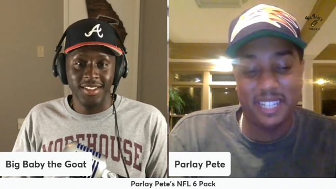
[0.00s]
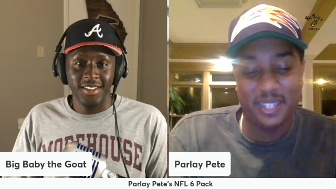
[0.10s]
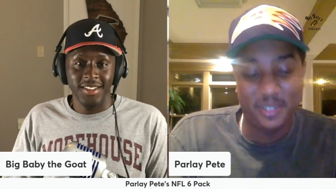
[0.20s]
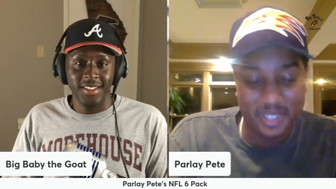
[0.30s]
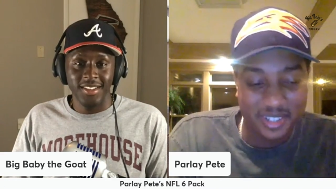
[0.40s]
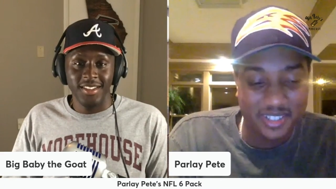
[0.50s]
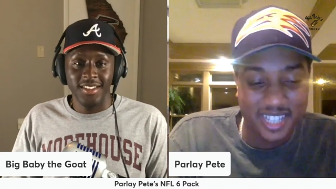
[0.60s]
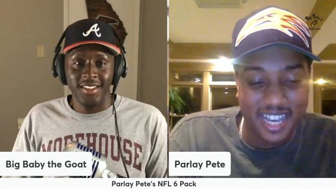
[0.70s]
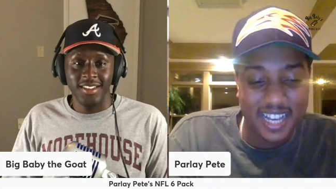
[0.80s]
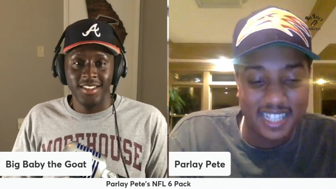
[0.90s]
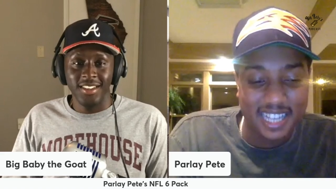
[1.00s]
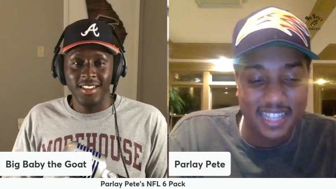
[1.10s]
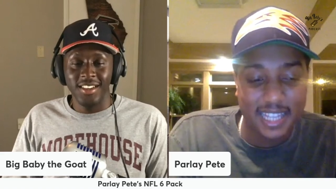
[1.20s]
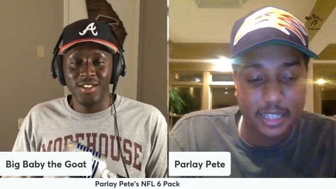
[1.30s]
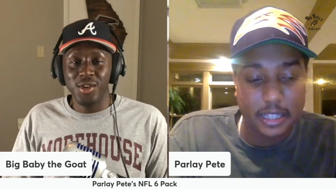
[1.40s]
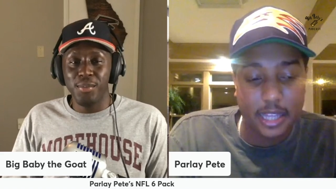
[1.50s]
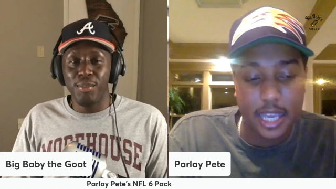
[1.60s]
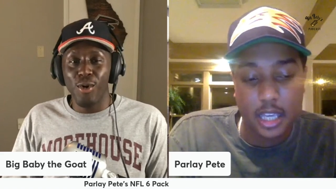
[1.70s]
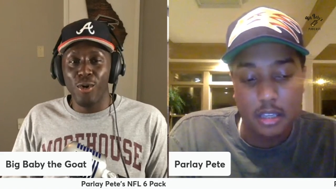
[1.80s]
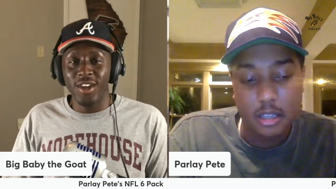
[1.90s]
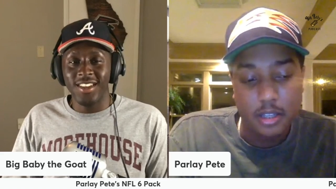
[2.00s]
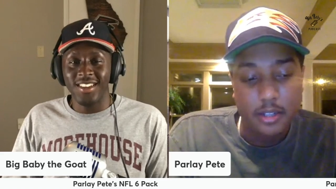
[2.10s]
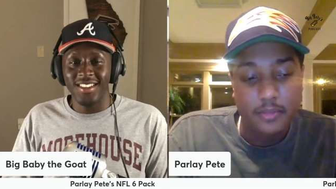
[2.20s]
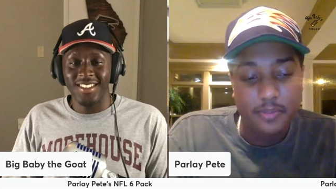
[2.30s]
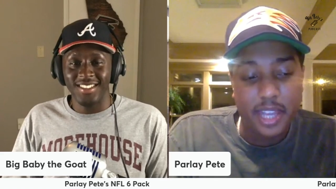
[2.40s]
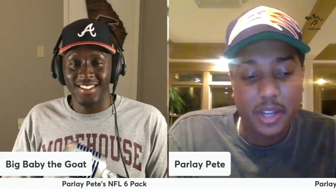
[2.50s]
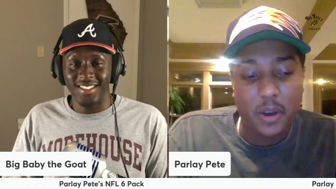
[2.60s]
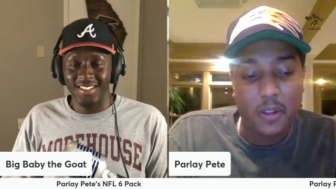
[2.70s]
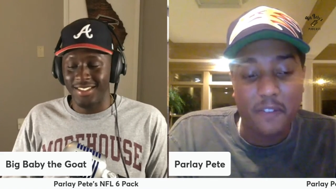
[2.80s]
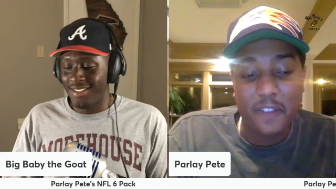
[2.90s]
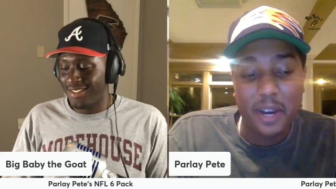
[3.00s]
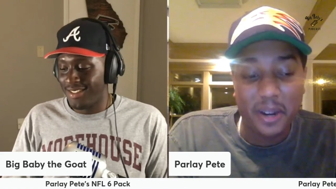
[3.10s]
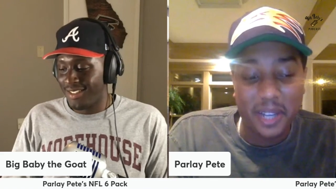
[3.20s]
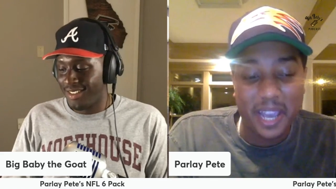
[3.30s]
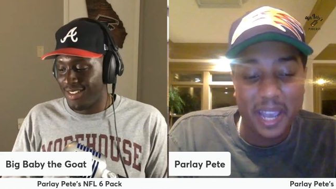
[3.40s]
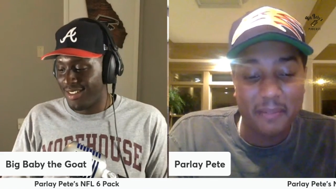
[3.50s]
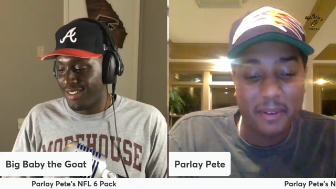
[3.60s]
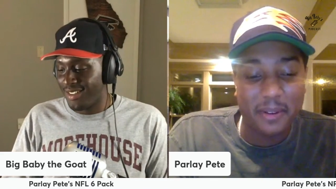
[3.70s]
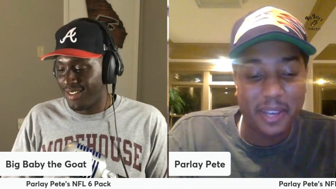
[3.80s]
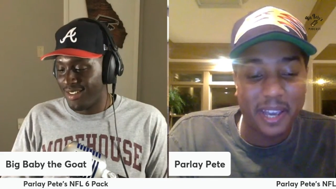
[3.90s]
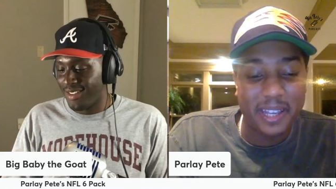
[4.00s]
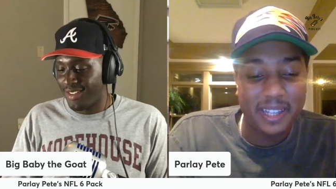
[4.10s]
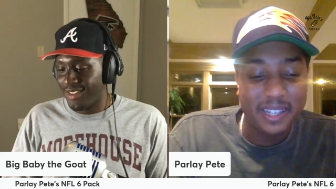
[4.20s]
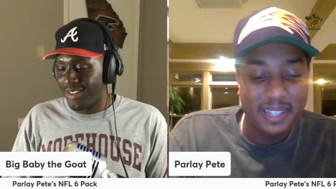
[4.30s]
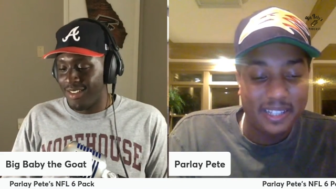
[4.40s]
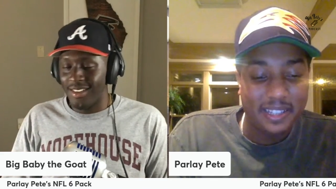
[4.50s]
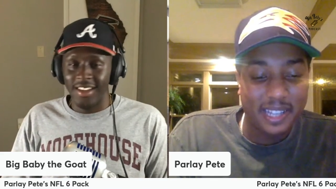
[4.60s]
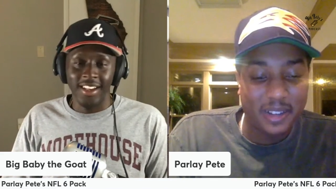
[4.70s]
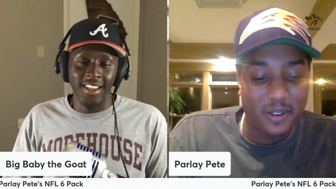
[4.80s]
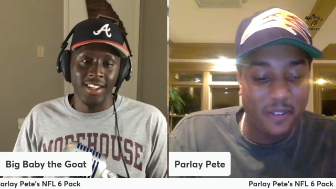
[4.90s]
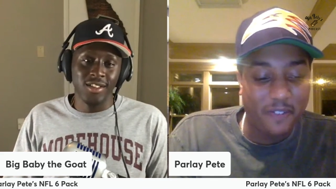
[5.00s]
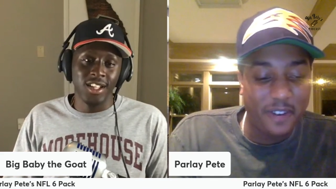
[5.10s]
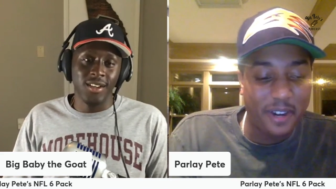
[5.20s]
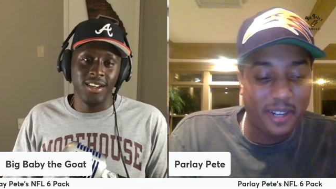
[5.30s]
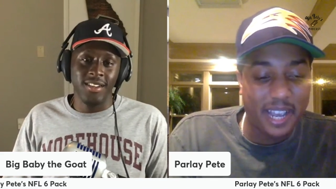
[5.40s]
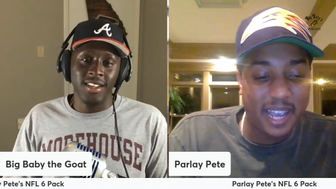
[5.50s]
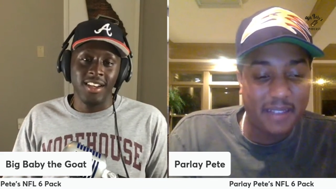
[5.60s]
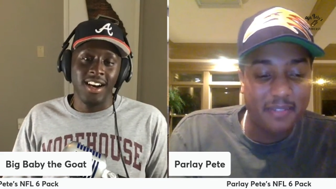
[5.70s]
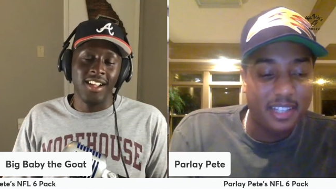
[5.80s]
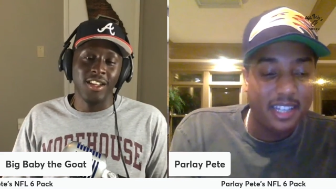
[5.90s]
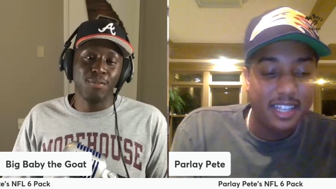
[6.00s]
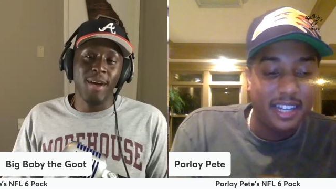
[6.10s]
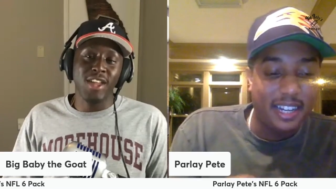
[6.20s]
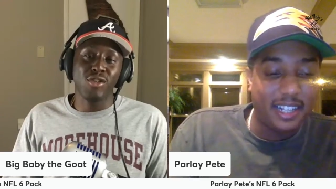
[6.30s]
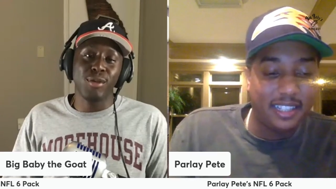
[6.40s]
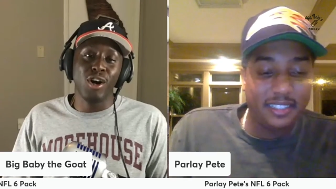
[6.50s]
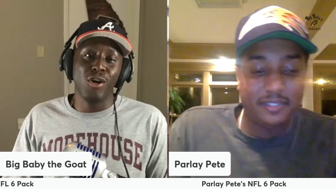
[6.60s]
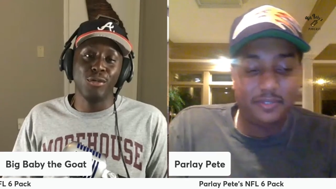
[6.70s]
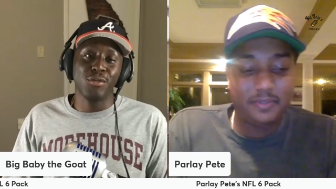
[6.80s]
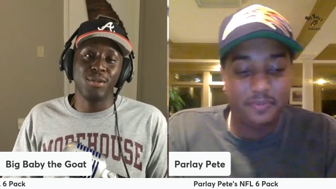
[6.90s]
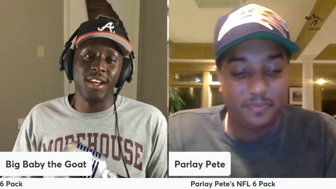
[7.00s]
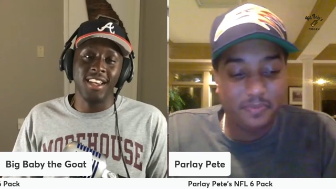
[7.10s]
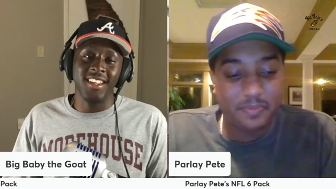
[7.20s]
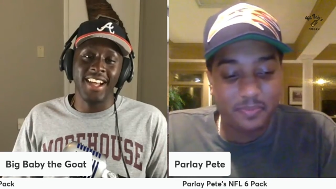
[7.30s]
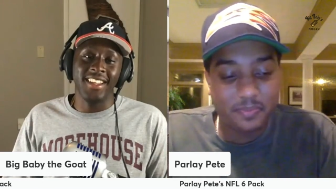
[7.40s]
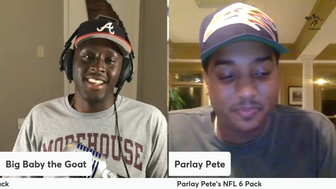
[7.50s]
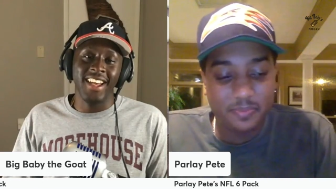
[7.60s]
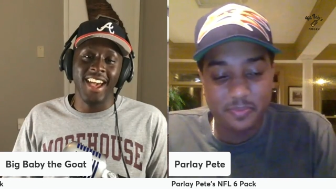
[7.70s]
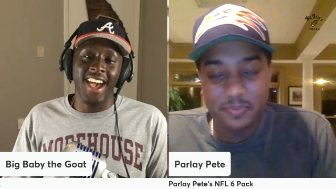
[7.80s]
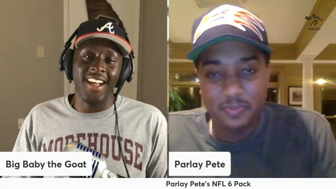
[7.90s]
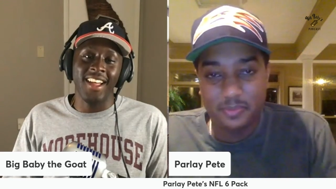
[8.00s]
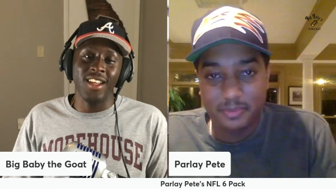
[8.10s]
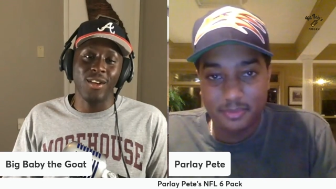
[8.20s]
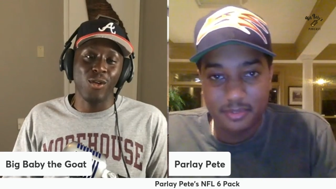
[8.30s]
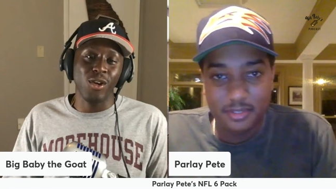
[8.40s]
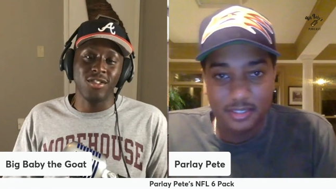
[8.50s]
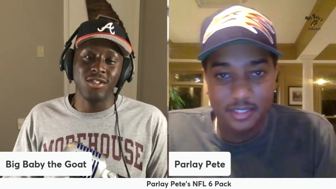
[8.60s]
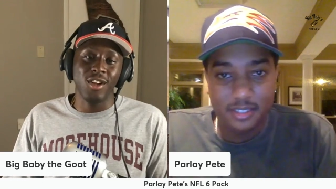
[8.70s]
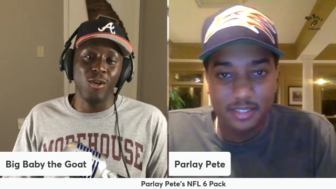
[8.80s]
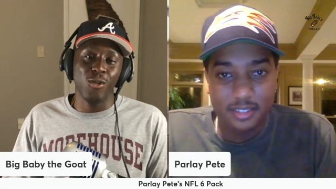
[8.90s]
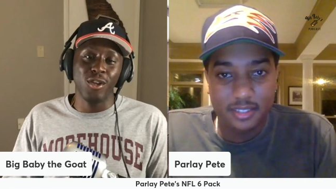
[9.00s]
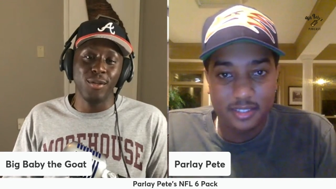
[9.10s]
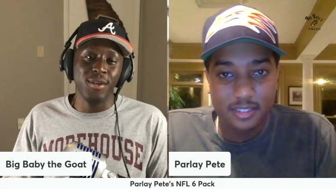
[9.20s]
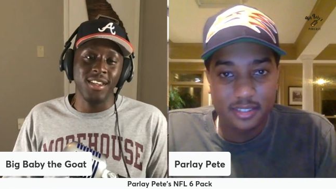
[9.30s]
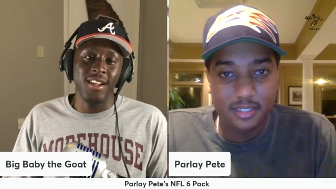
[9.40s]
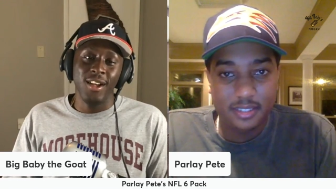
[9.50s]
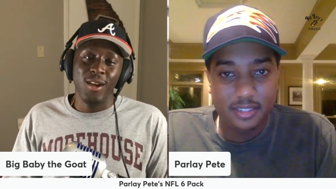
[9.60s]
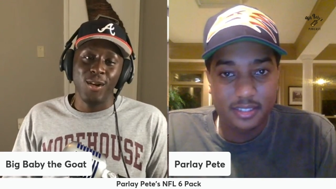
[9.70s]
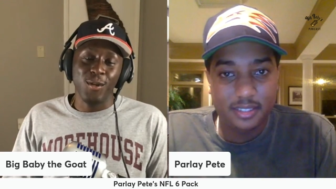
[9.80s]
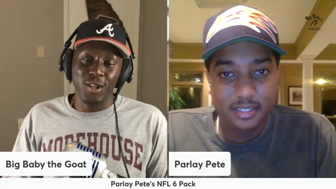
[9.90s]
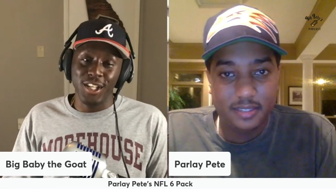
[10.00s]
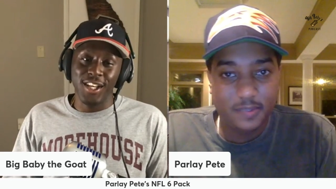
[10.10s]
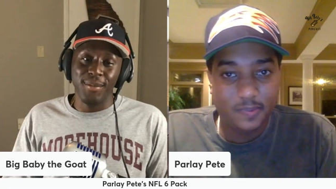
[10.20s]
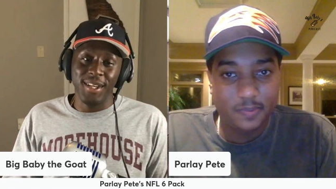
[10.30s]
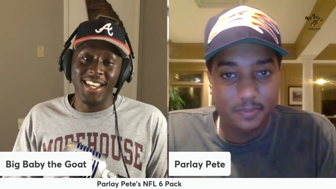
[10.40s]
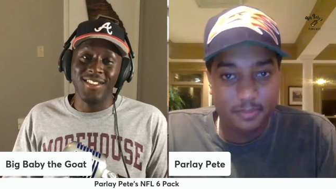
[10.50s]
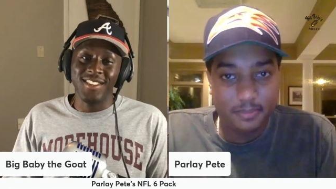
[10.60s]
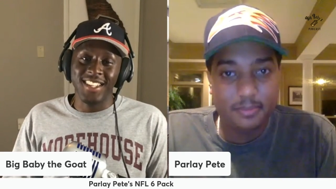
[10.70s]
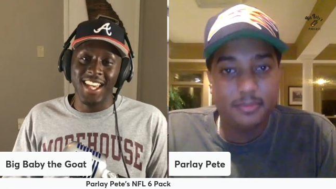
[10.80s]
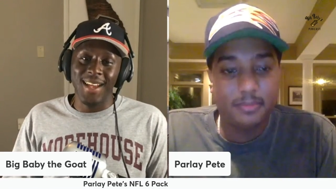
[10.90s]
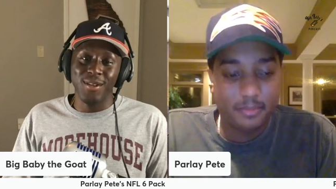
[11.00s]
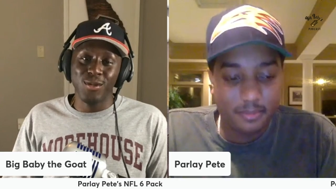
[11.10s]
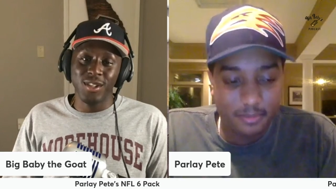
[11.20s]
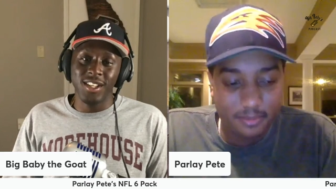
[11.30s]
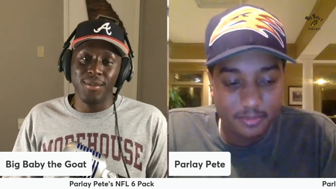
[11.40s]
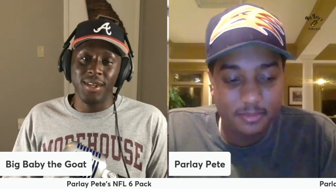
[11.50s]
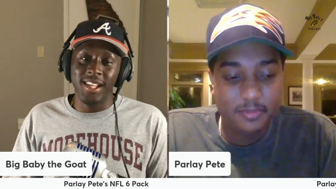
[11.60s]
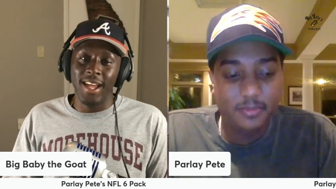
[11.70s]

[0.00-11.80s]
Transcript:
Speaker 1: issue with those guys. I think that they they call a fair game. Okay, they call yeah, a fair game.
Speaker 2: Unless Patrick Mahomes is playing, like like like Chris is gonna really be really gonna be into the game. He's really gonna be